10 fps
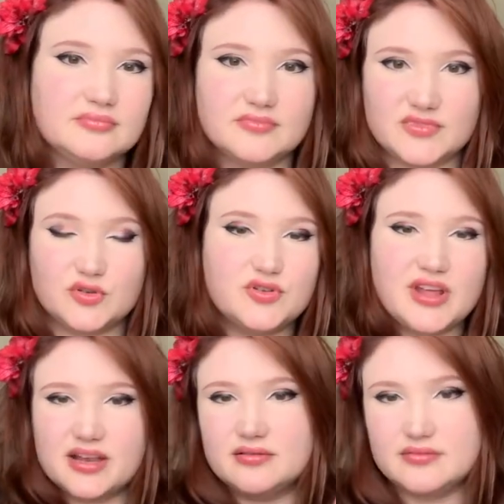Don't do
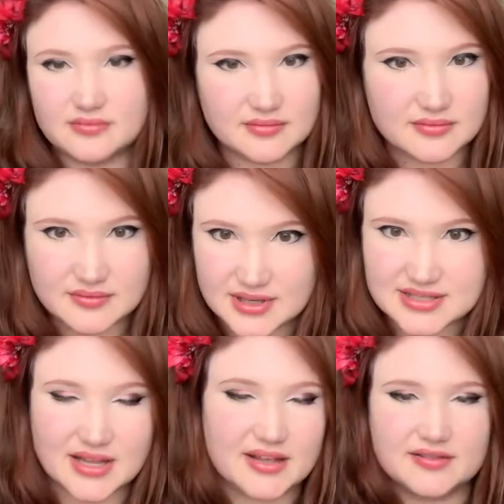that. That's
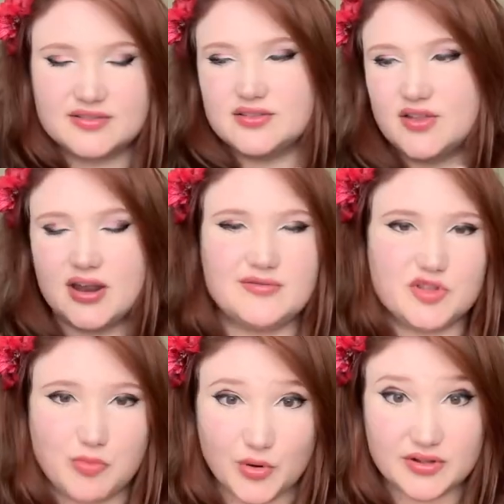like not even the
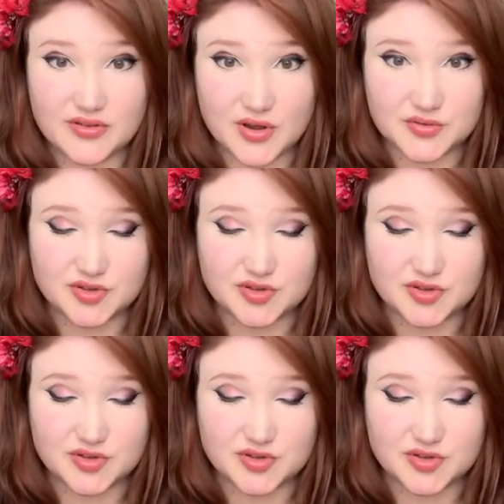point of the notes.